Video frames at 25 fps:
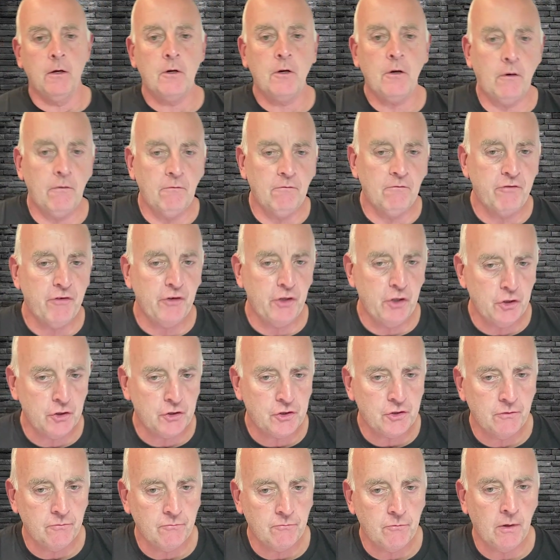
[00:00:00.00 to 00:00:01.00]

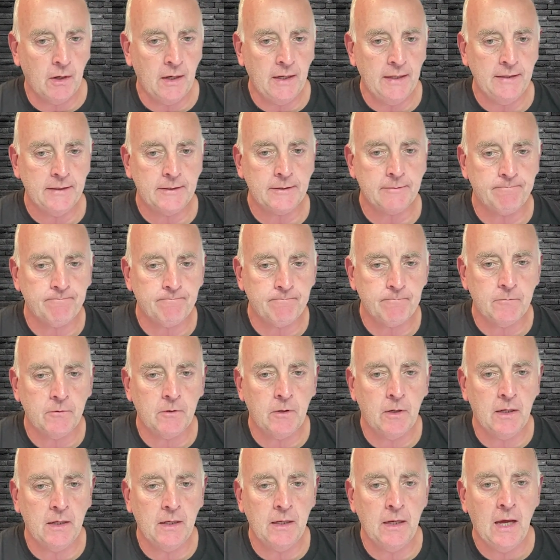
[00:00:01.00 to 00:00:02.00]
conversion rate
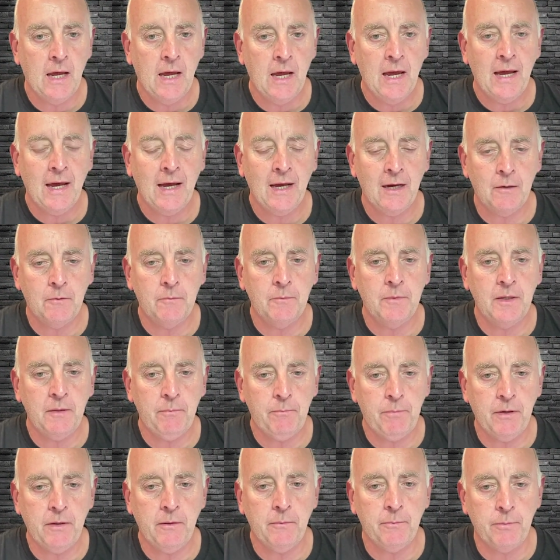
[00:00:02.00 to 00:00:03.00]
right? How
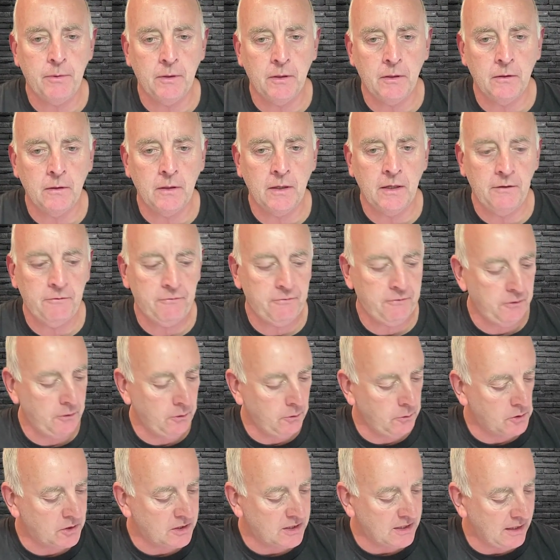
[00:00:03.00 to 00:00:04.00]
many people, if
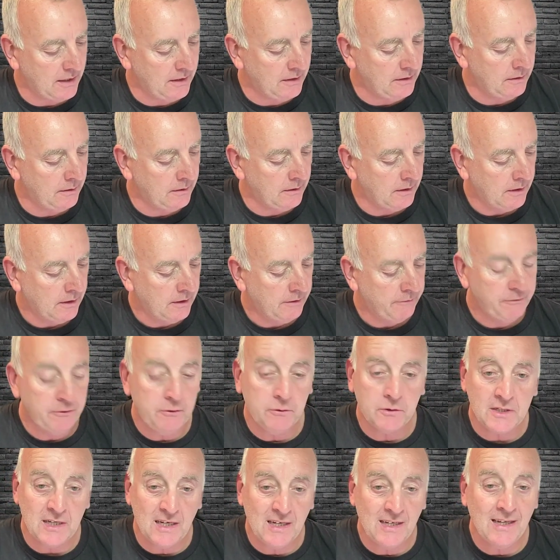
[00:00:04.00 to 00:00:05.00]
you send, if
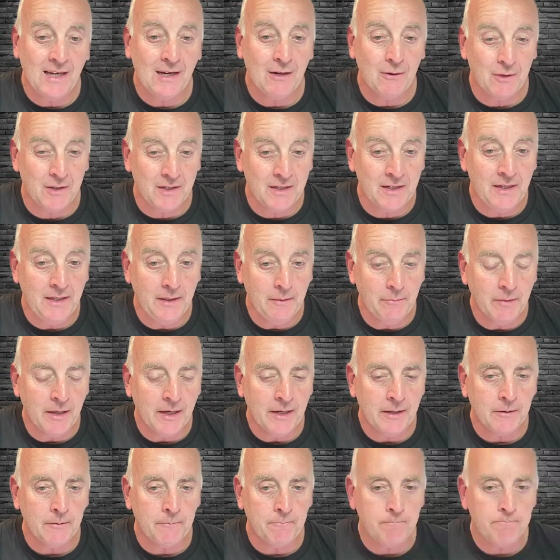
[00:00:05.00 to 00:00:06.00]
you send out an
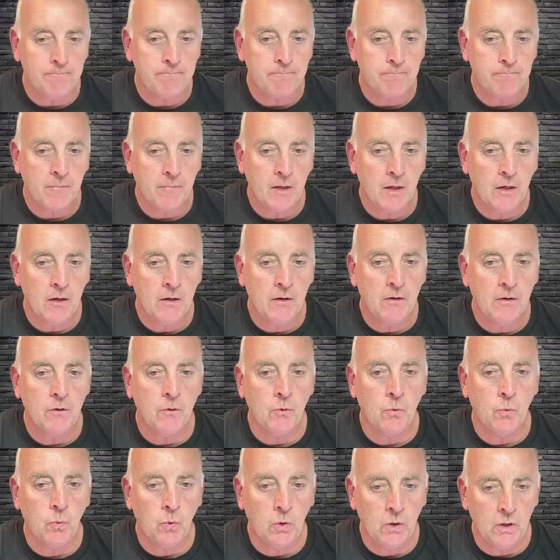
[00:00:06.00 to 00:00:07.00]
email,
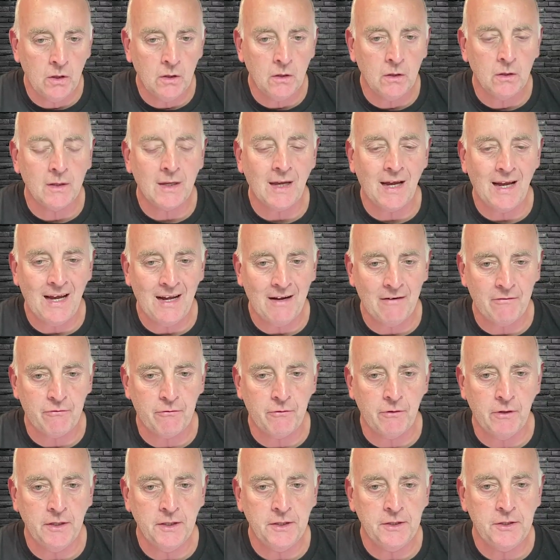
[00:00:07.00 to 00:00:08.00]
the world
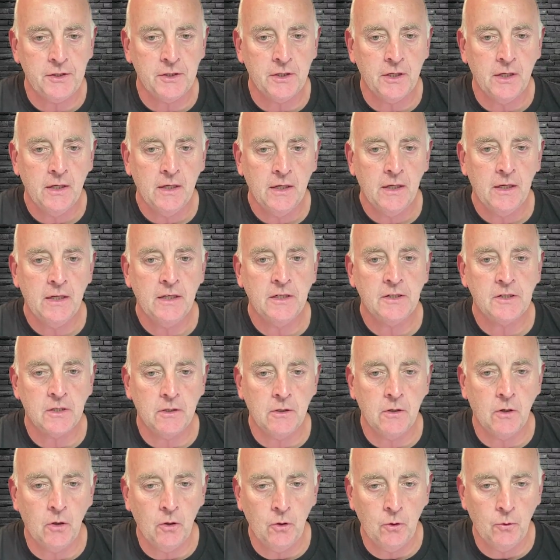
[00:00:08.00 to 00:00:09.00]
average is
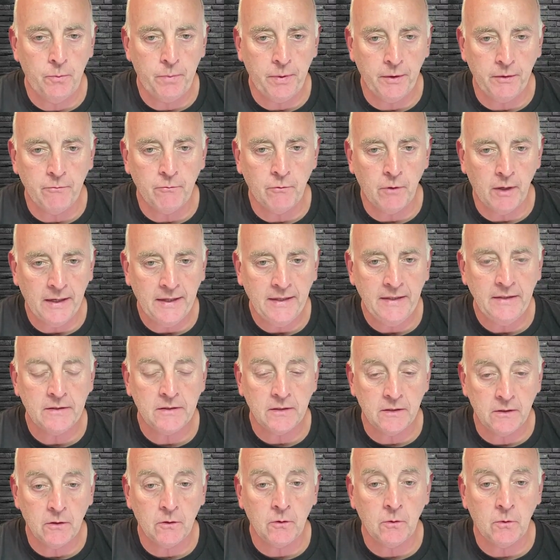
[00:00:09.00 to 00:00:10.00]
an open
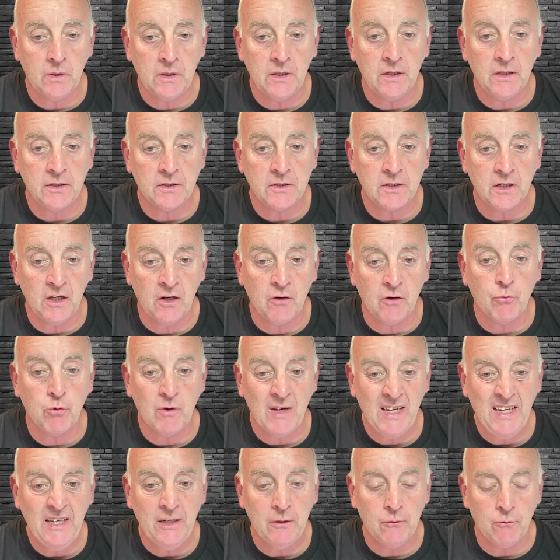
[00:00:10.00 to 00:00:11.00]
rate, in other words, a
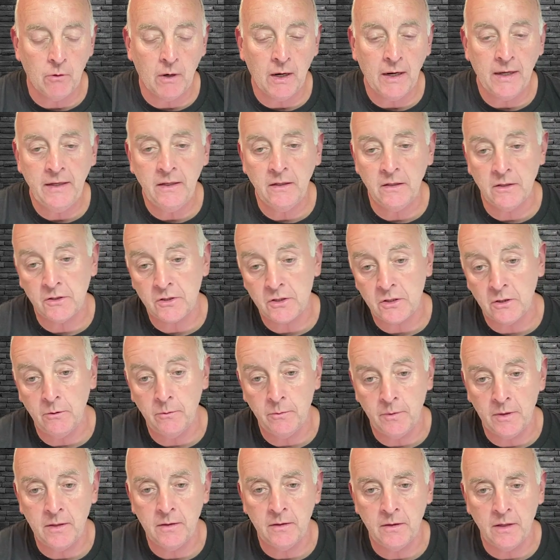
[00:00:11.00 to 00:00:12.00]
read rate,
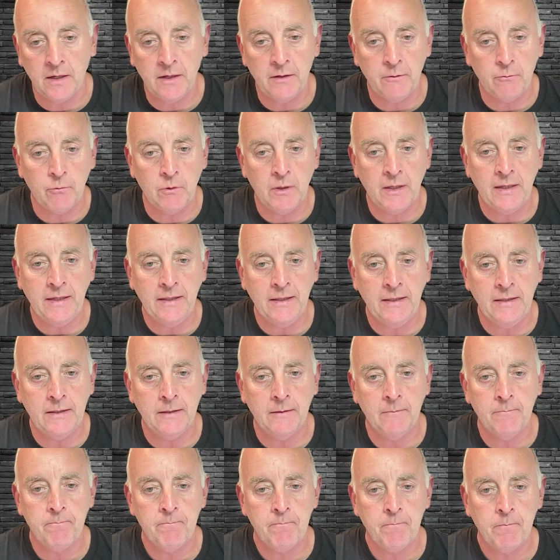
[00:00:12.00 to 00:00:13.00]
assuming they
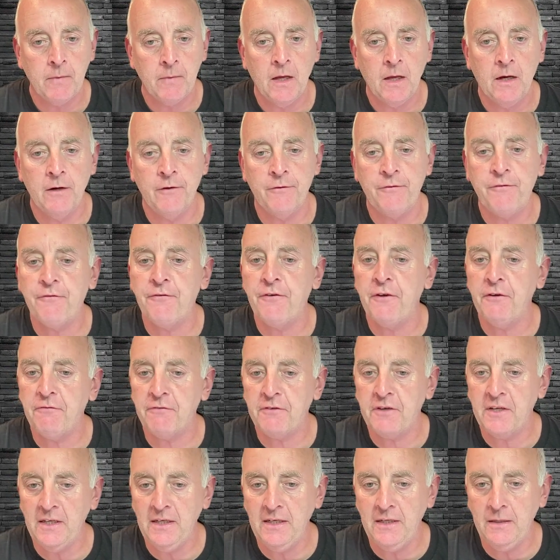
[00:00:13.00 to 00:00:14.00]
read, of
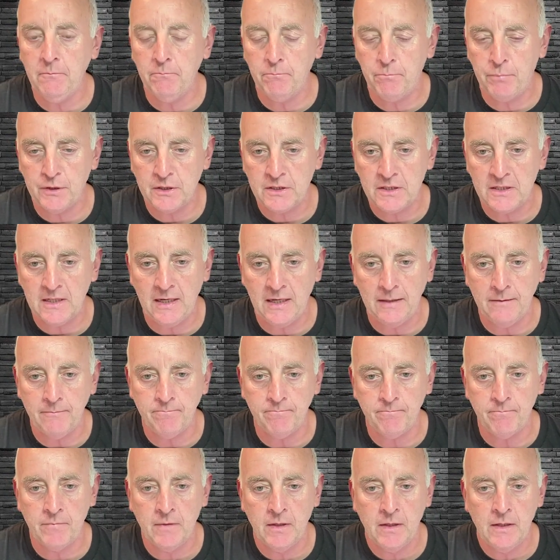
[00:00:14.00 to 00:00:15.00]

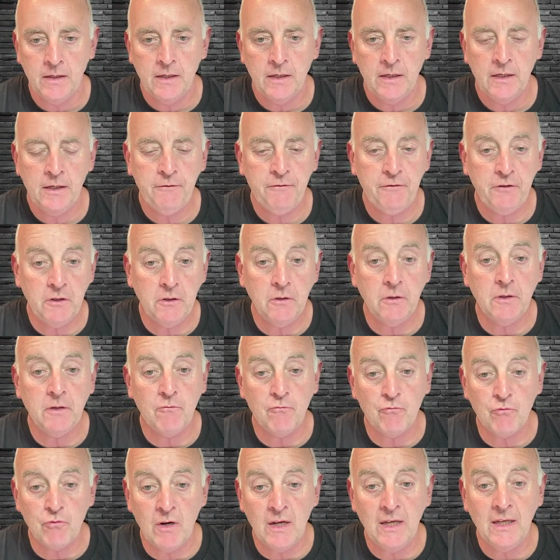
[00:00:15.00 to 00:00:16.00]
15%. If you're
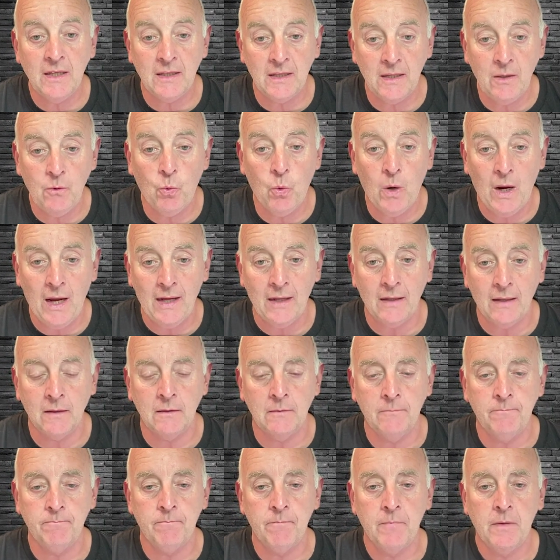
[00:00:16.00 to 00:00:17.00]
doing really
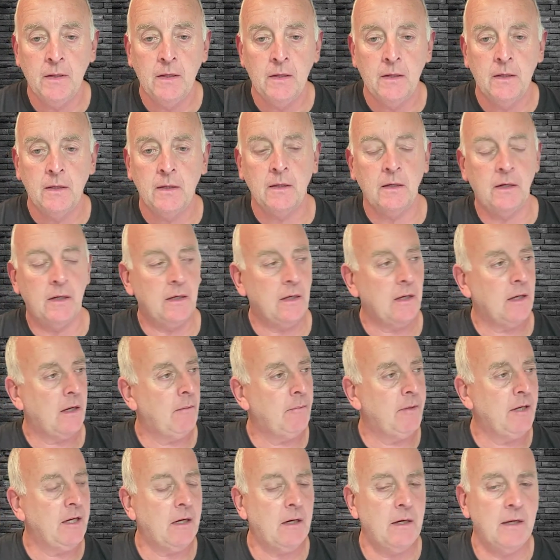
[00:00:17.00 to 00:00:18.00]
well, like,
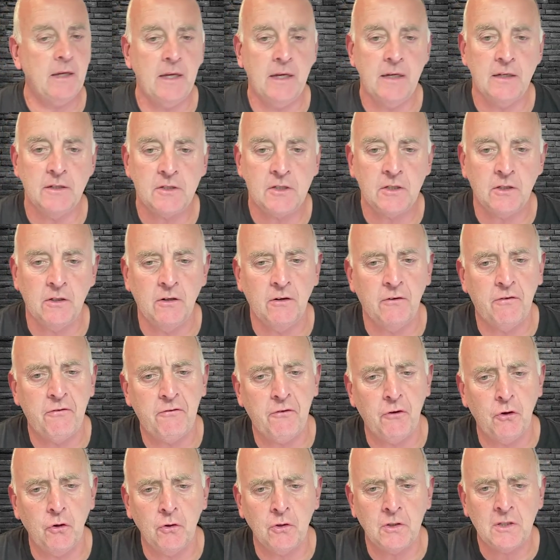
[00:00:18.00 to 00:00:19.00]
I mean, I get sort
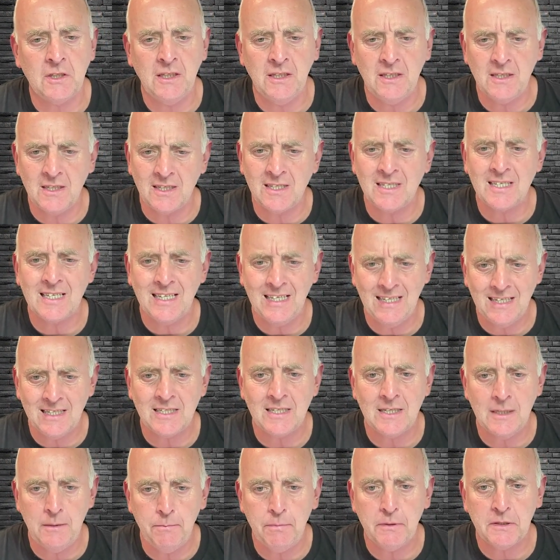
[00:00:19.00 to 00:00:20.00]
of 40 to
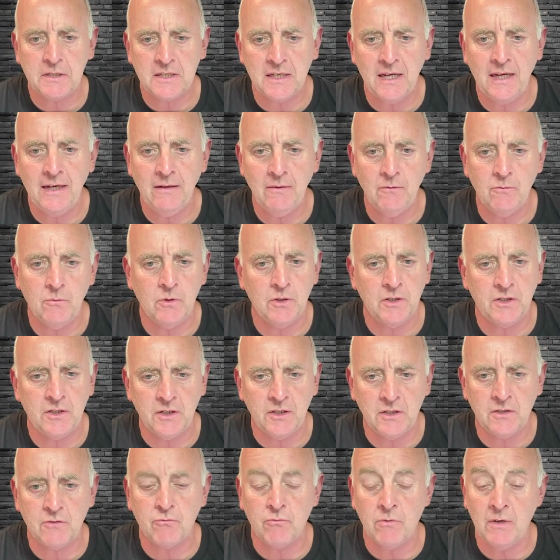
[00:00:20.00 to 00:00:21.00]
60%,
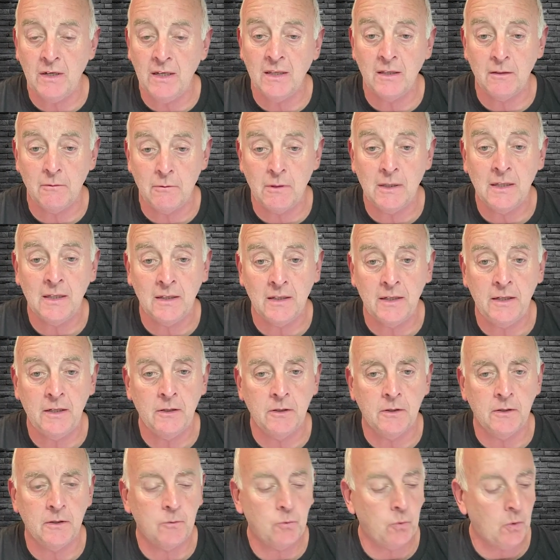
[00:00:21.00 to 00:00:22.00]
which is really, really
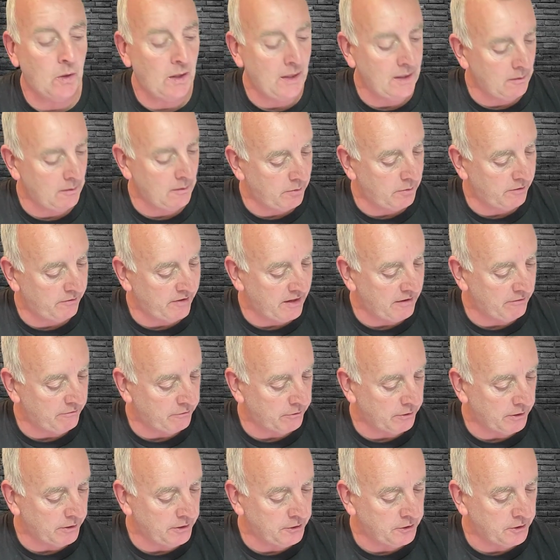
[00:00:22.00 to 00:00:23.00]
good, way above
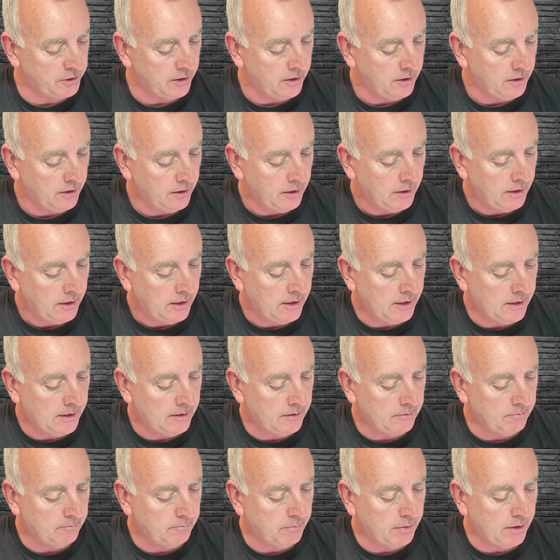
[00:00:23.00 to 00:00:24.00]
average.
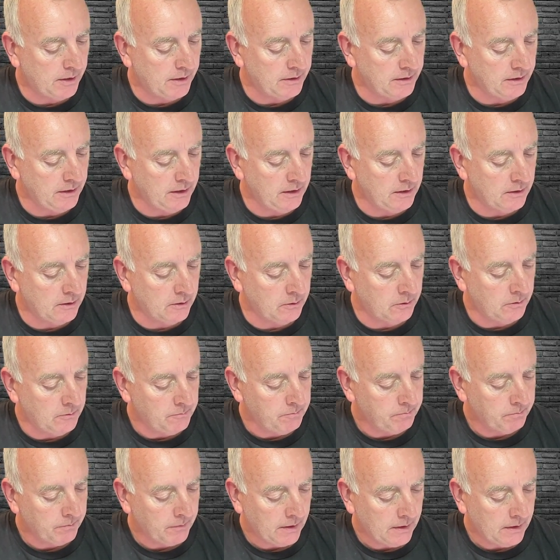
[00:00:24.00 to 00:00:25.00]
Um, but, you
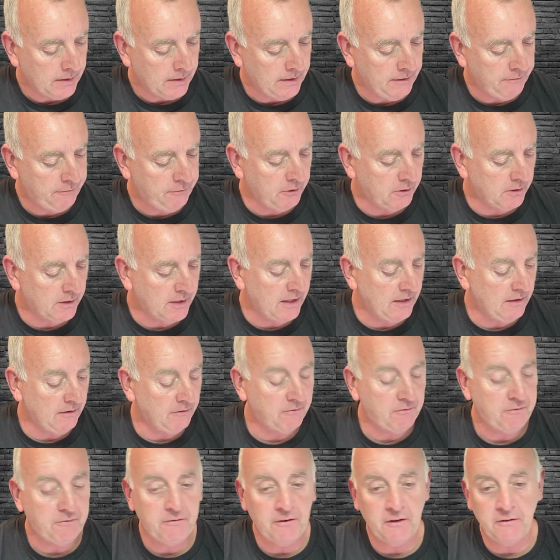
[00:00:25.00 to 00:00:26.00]
know, if you're
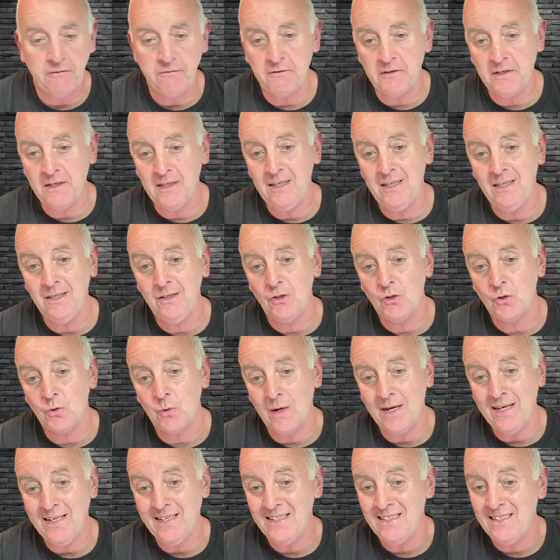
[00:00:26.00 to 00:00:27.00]
getting 15,
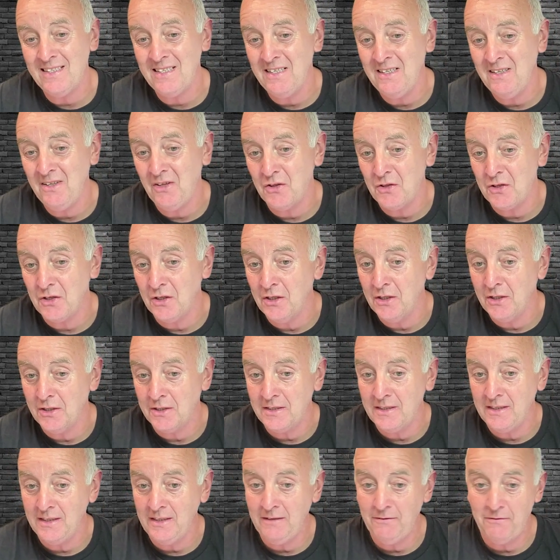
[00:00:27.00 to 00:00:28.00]
20,
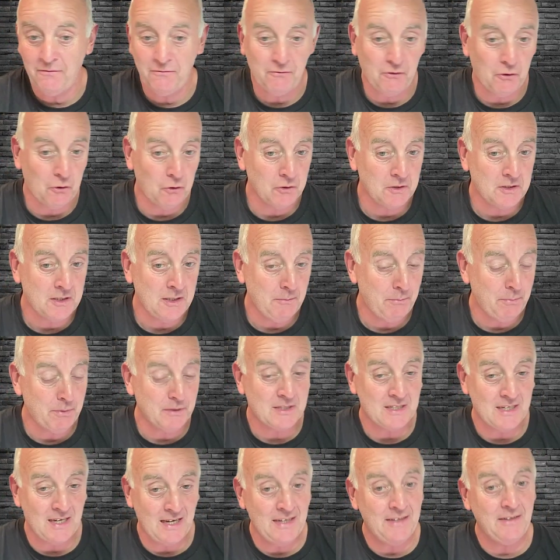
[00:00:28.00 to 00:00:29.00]
30,
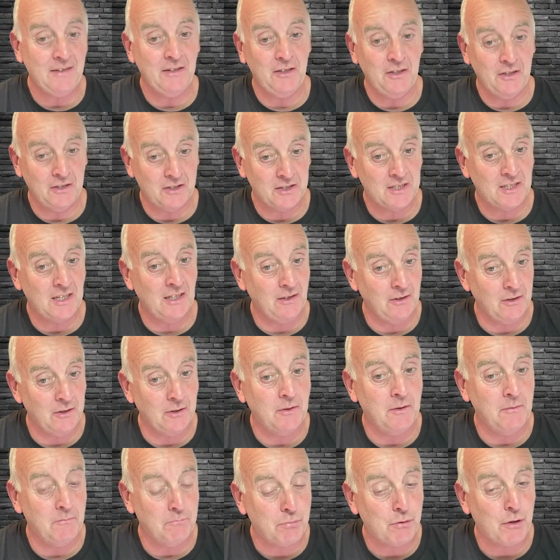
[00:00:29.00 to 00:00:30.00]
40%, you're still
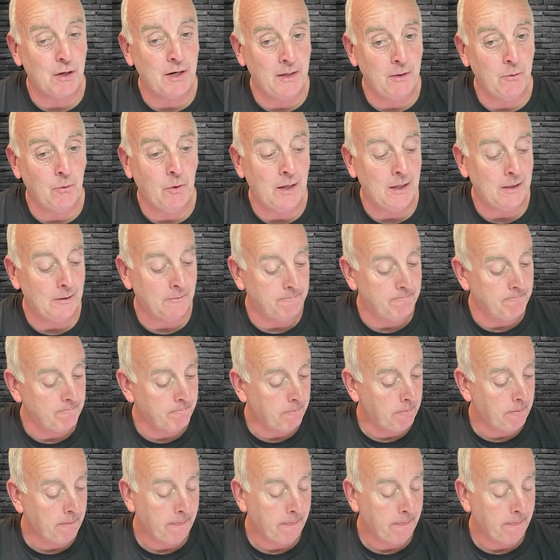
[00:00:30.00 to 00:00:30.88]
doing pretty well.